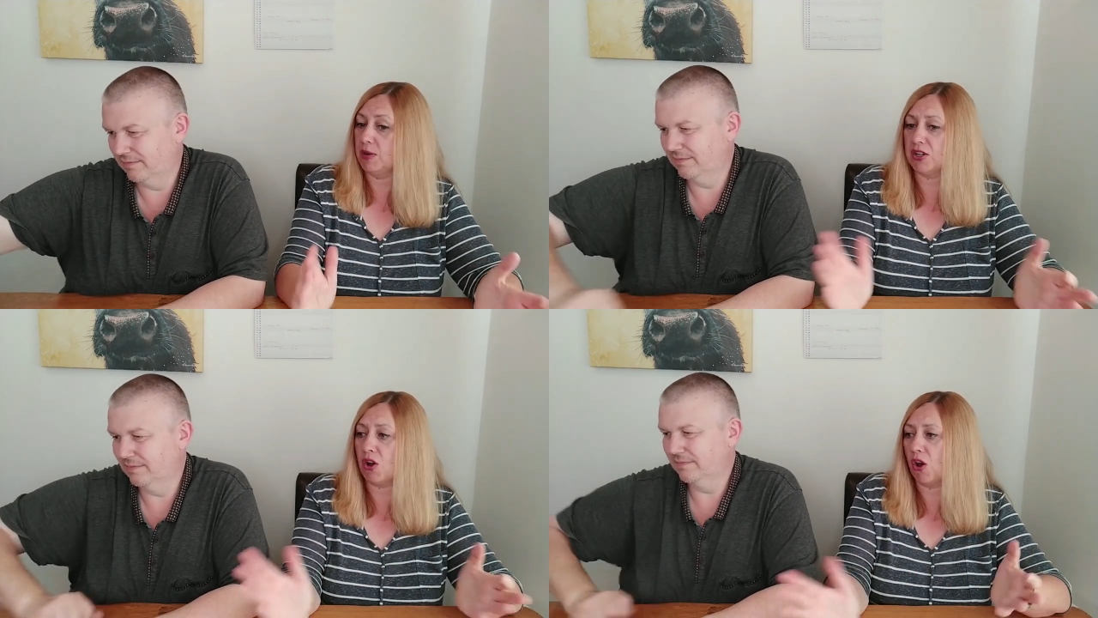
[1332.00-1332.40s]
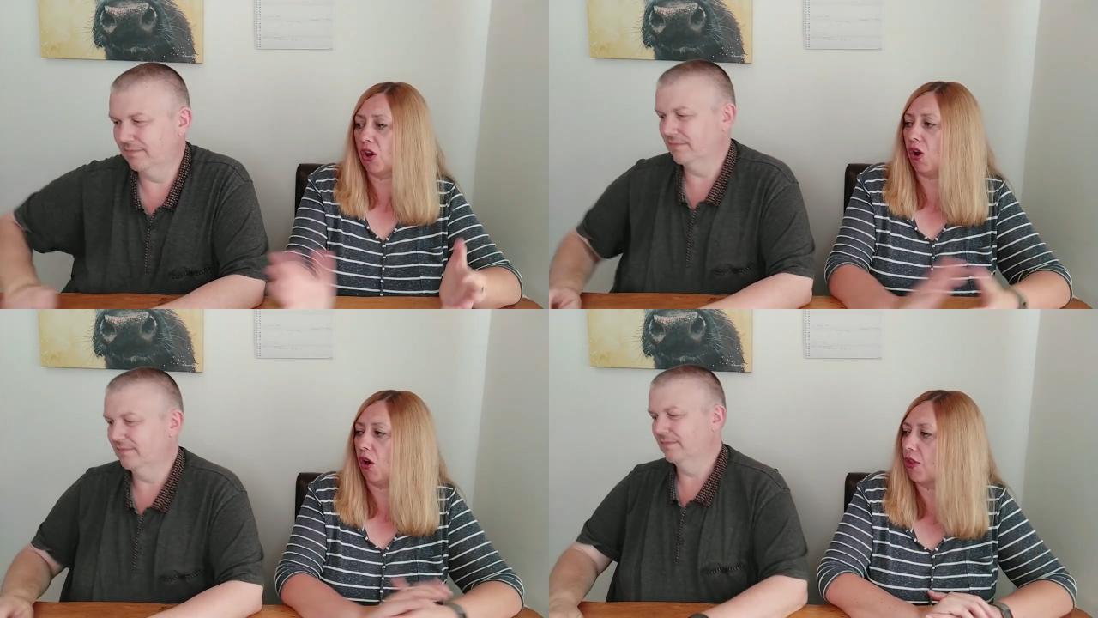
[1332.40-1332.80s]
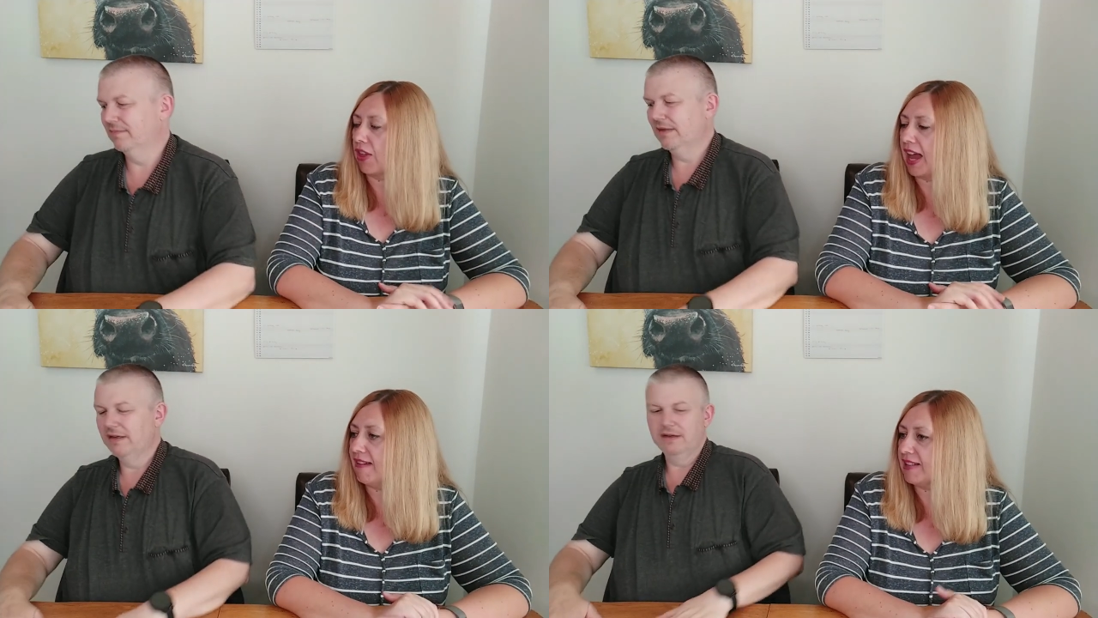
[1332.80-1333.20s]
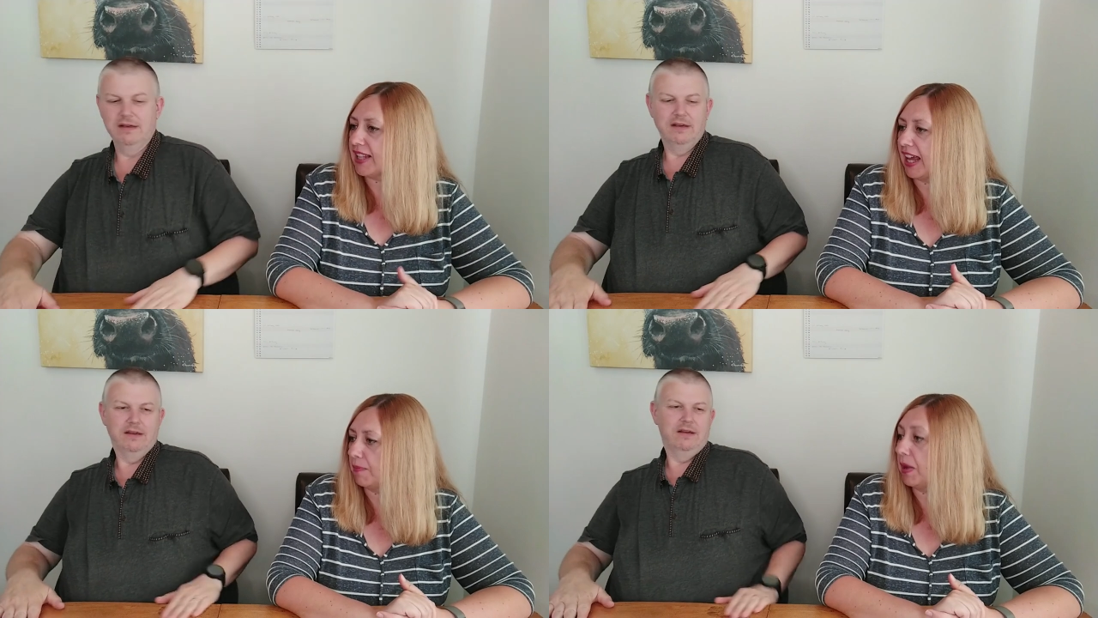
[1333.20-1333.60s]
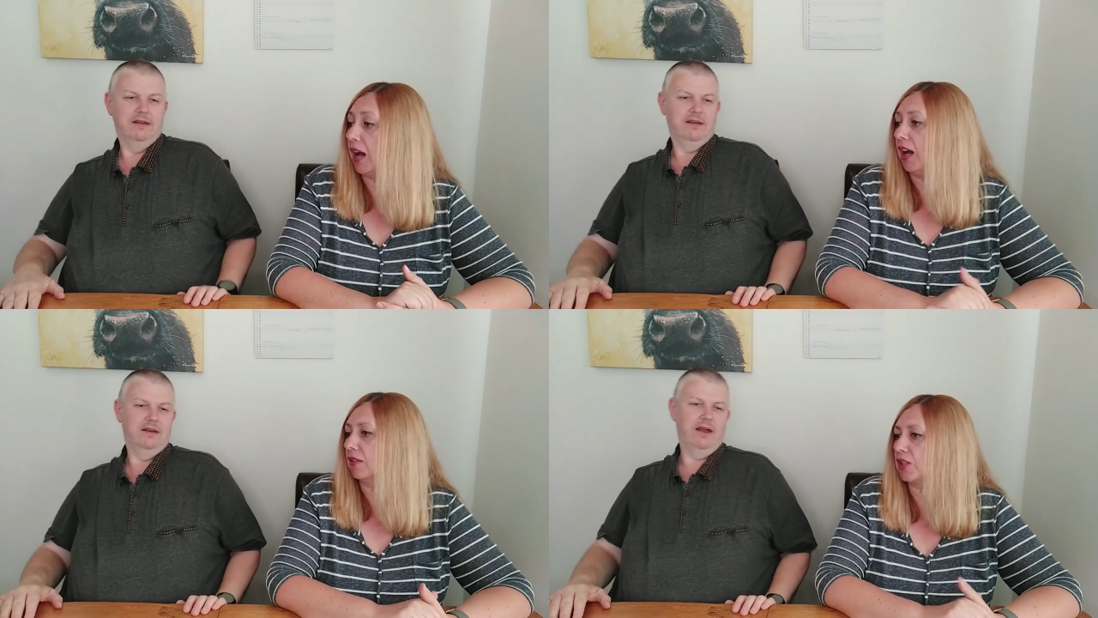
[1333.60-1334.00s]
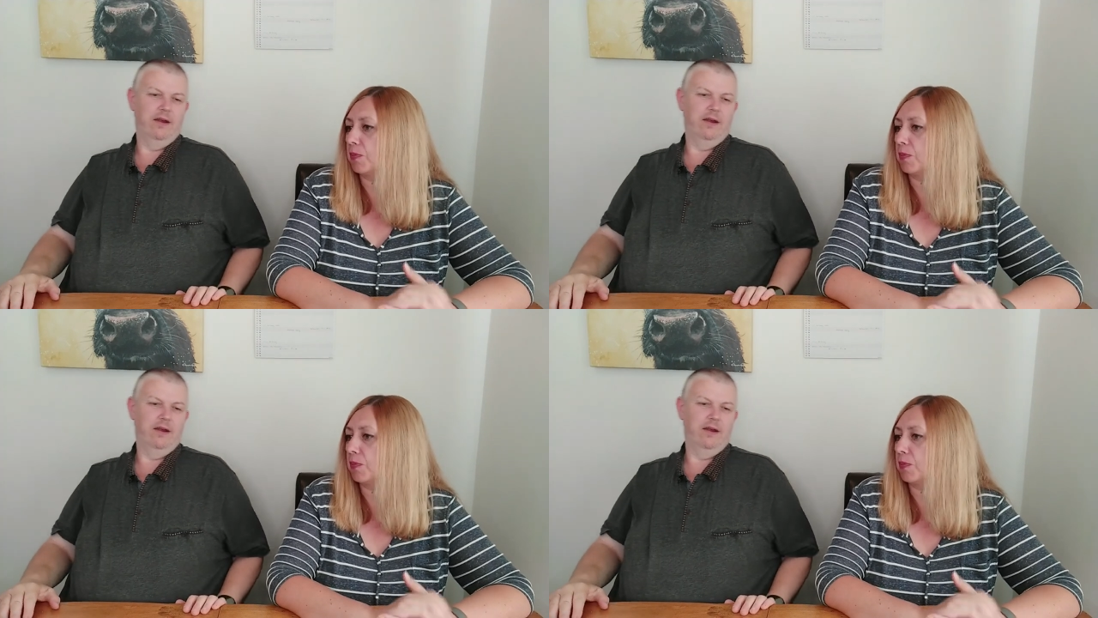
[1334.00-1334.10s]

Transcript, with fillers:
Speaker 1: of weeks. Not a lot there, is there? But no.